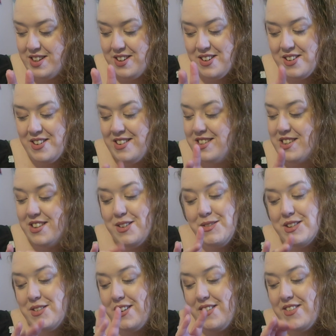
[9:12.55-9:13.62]
oh, I don't know
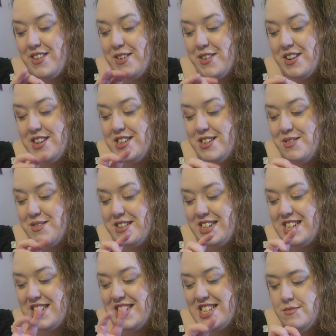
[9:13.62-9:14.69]
which way around I'm going to do it.
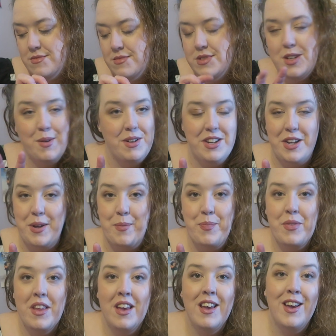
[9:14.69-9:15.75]
No, I do.
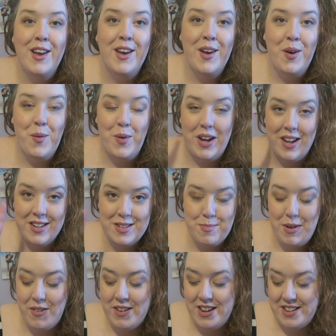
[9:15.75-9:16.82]
We're going to
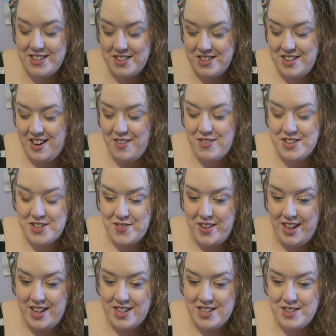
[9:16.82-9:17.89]
marry Aaron
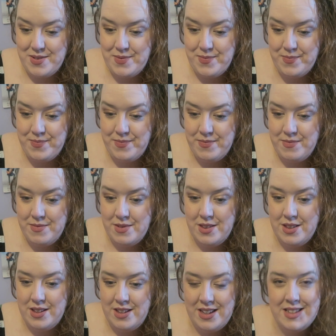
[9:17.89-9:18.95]
Tveit.
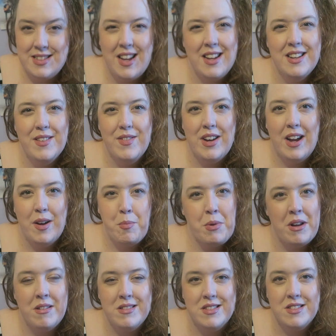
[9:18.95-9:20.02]
Is that even how you
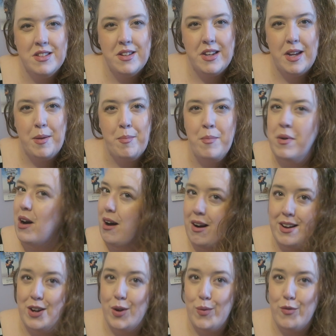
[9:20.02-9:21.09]
pronounce his surname?
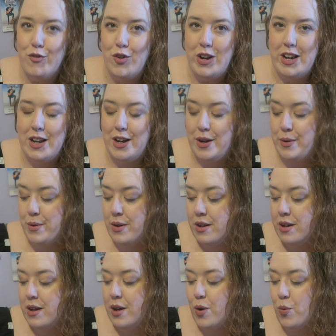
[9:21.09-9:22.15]
I don't fully know.
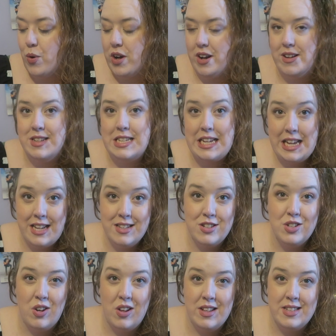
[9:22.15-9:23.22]
We're going to kiss
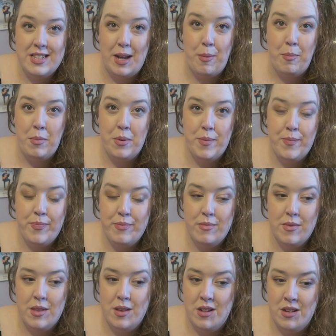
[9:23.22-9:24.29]
Charlie Stemp
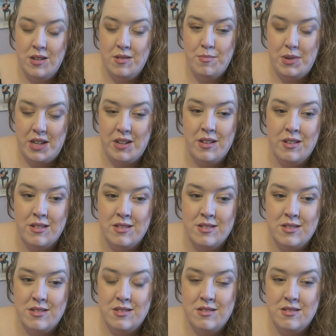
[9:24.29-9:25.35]

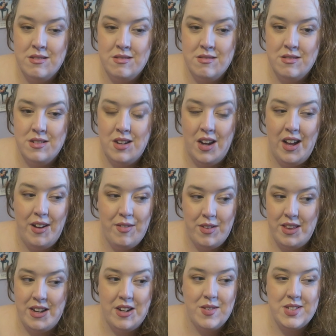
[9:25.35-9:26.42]
because
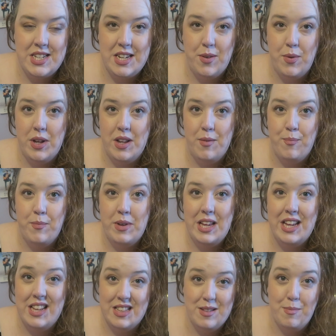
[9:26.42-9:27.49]
everything I've seen him in,
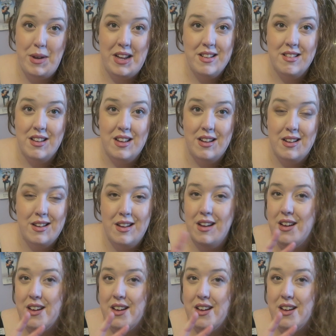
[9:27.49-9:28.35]
he's amazing.